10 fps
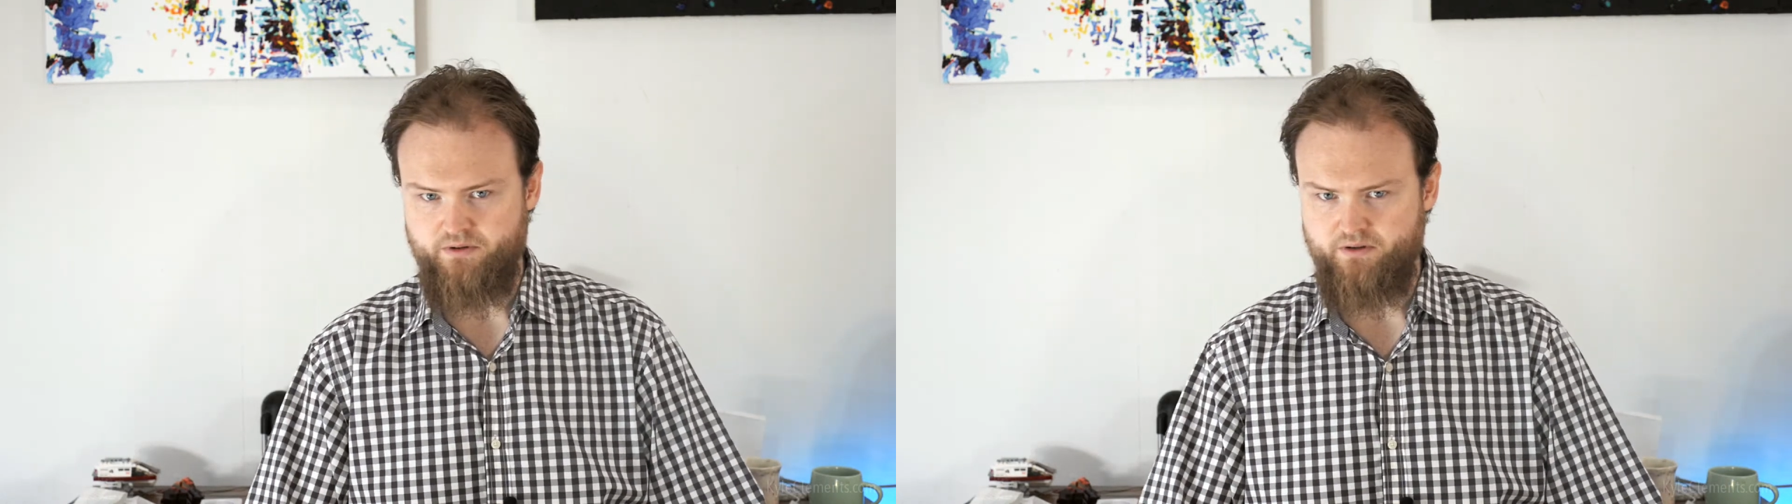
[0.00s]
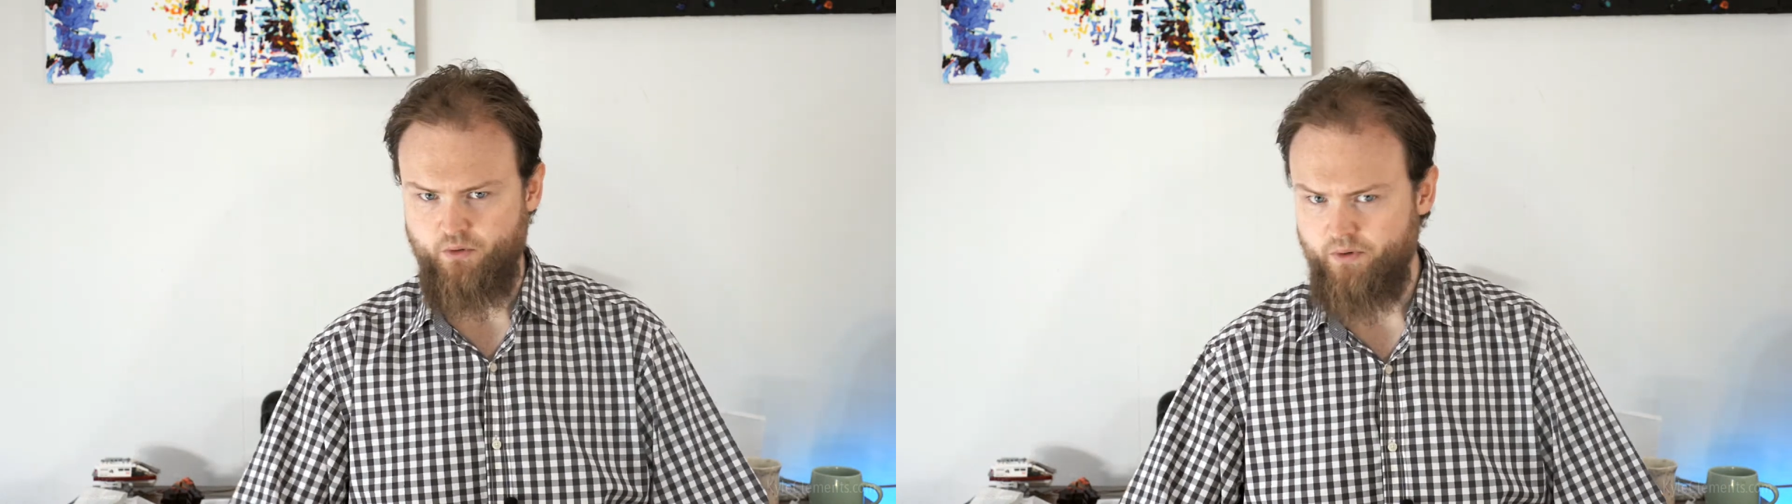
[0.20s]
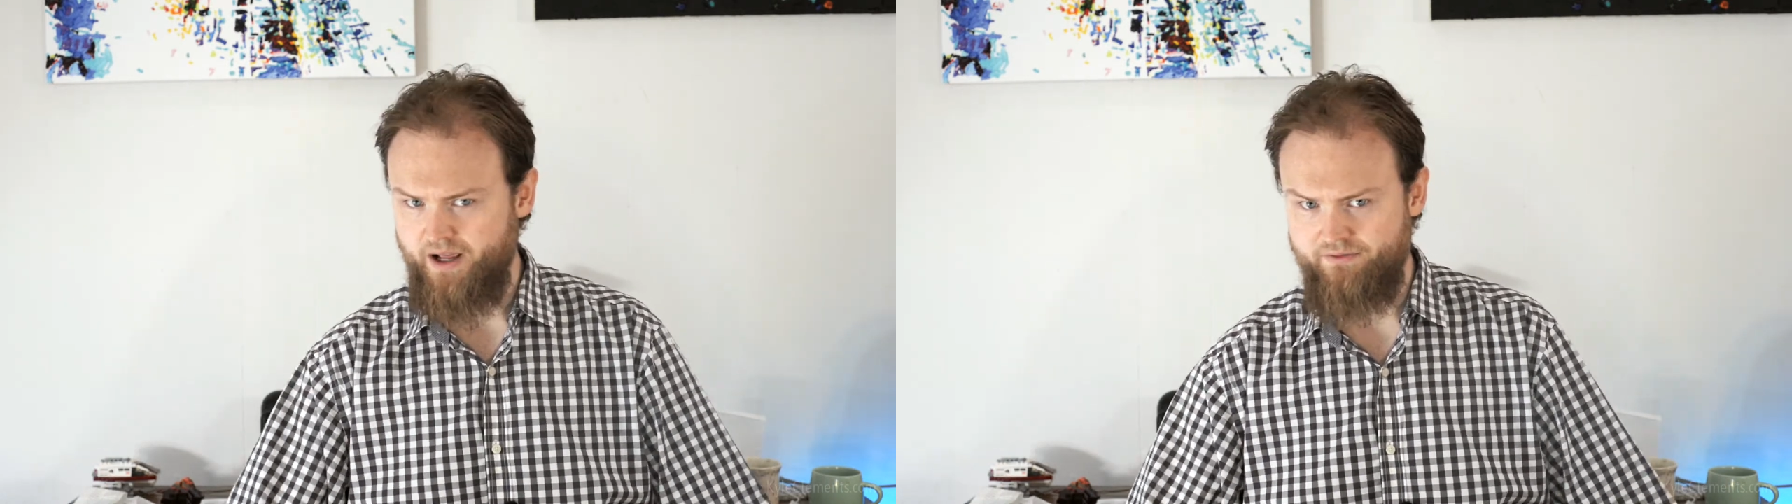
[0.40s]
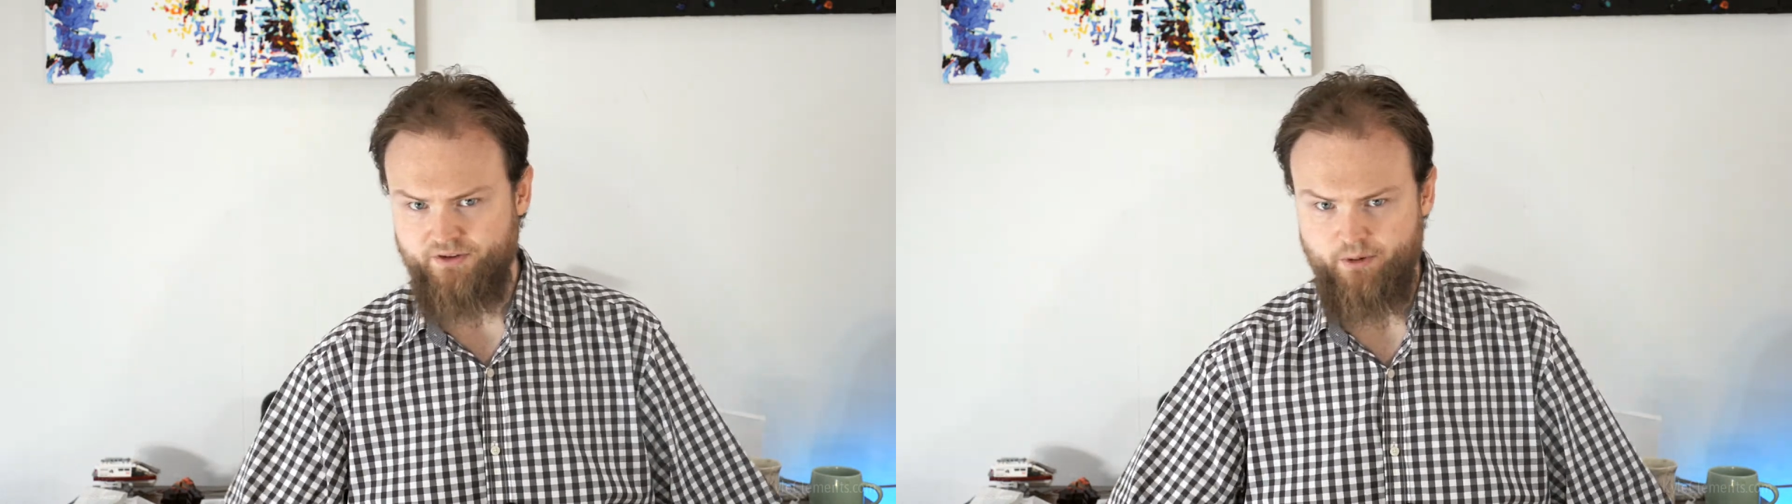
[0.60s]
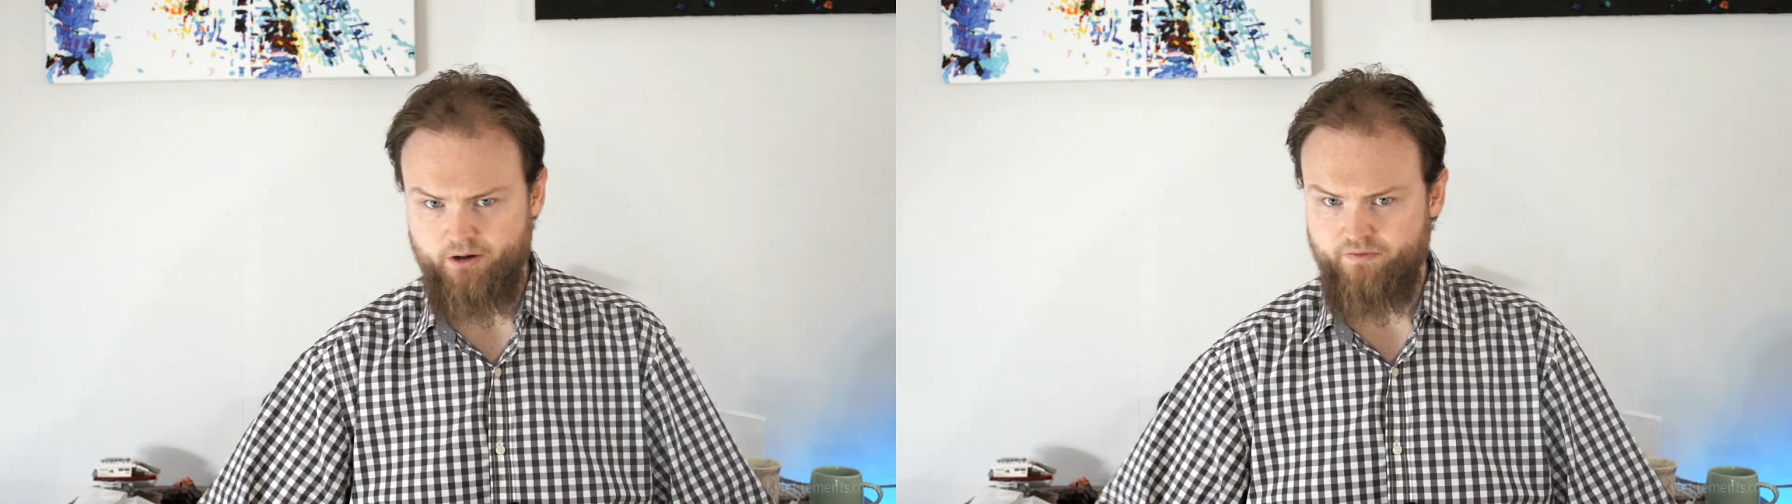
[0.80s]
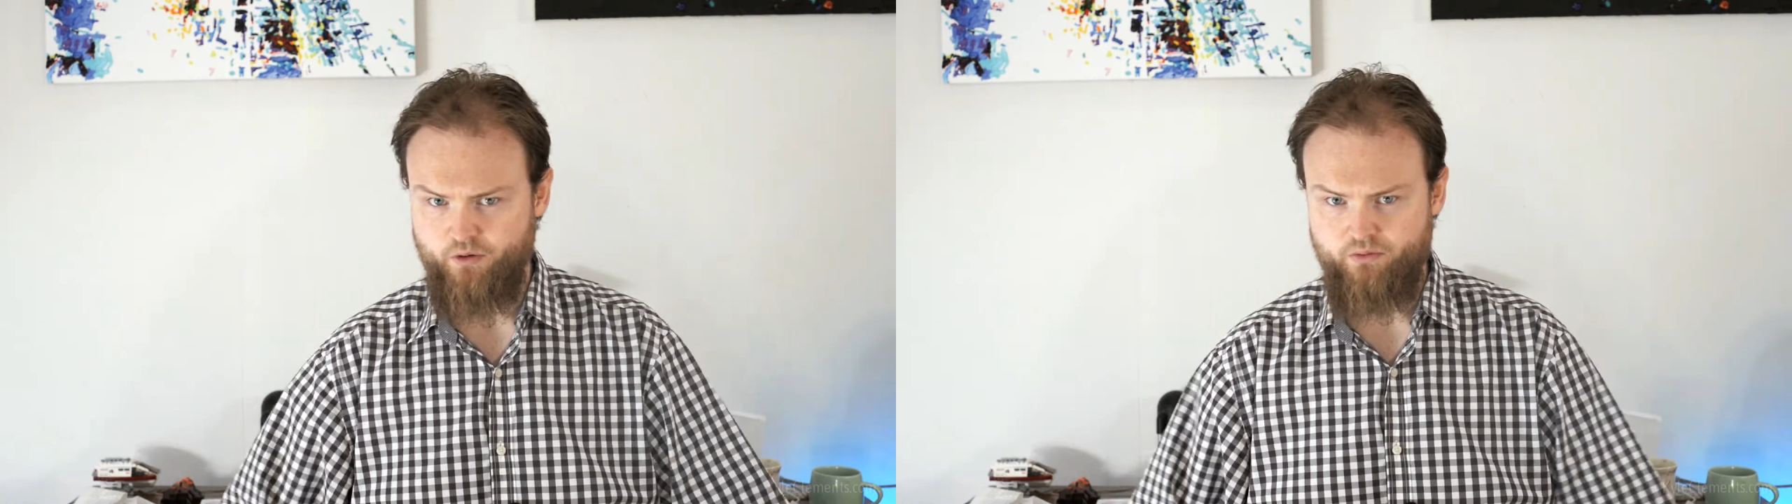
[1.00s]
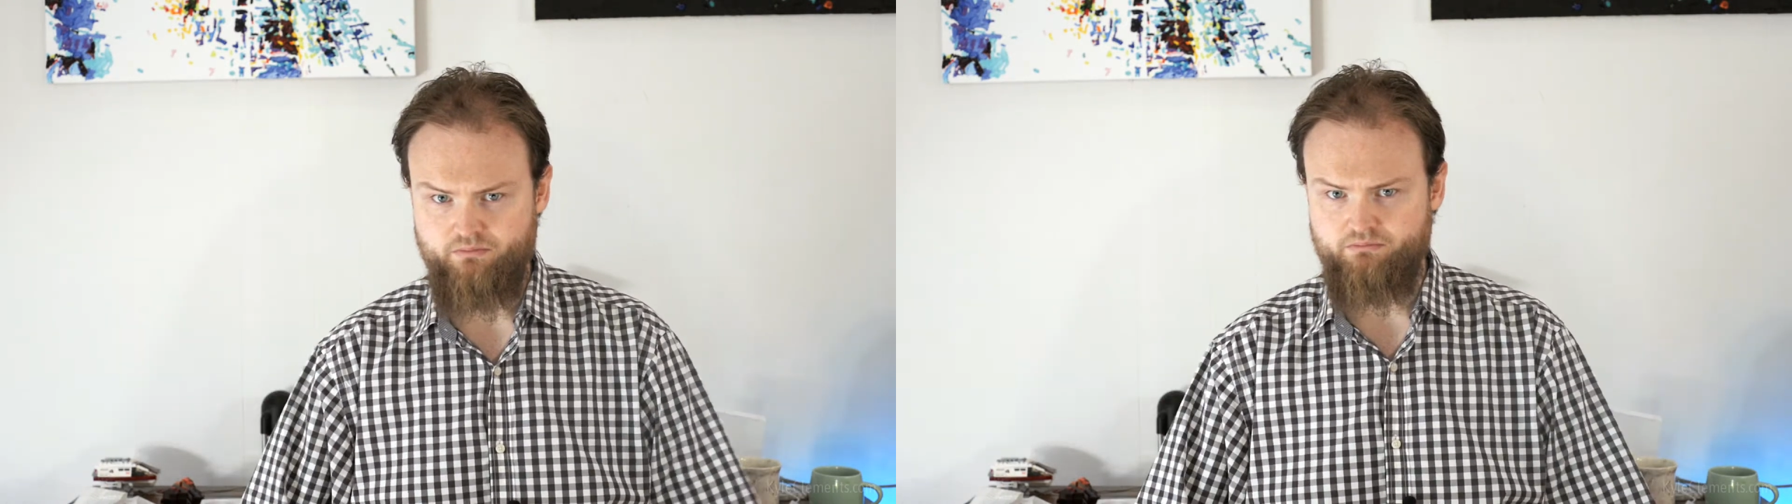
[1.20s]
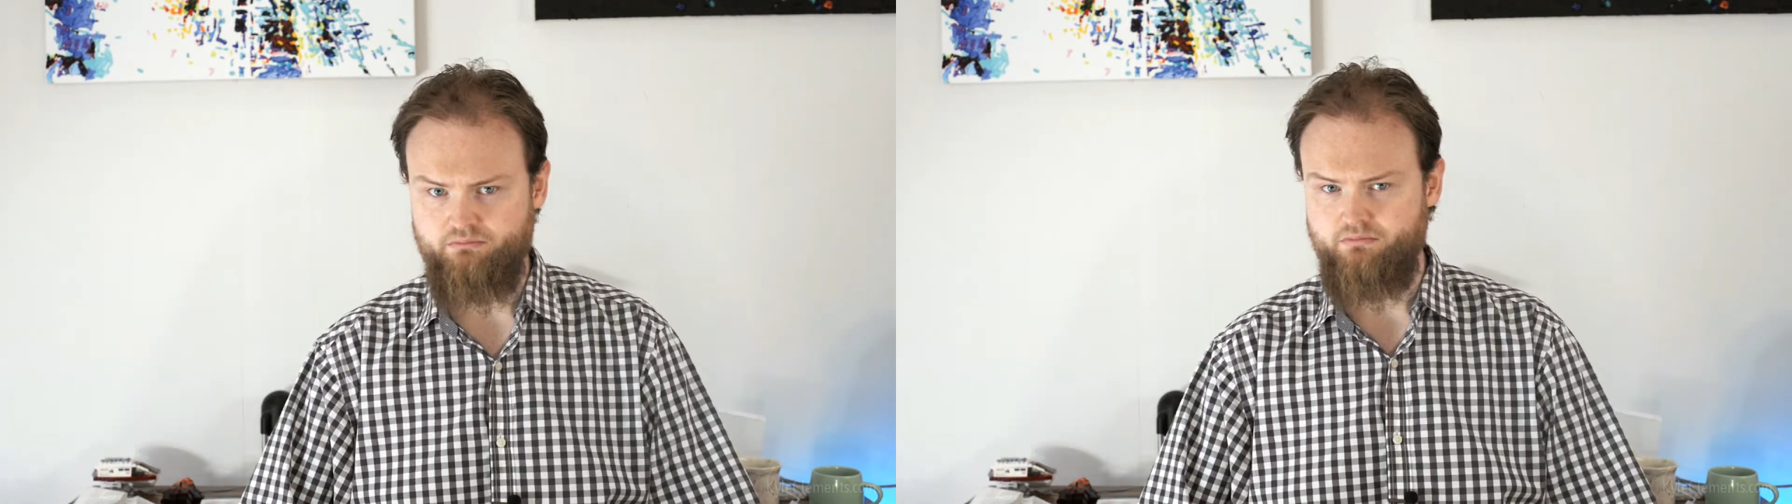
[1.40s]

don't have a smartphone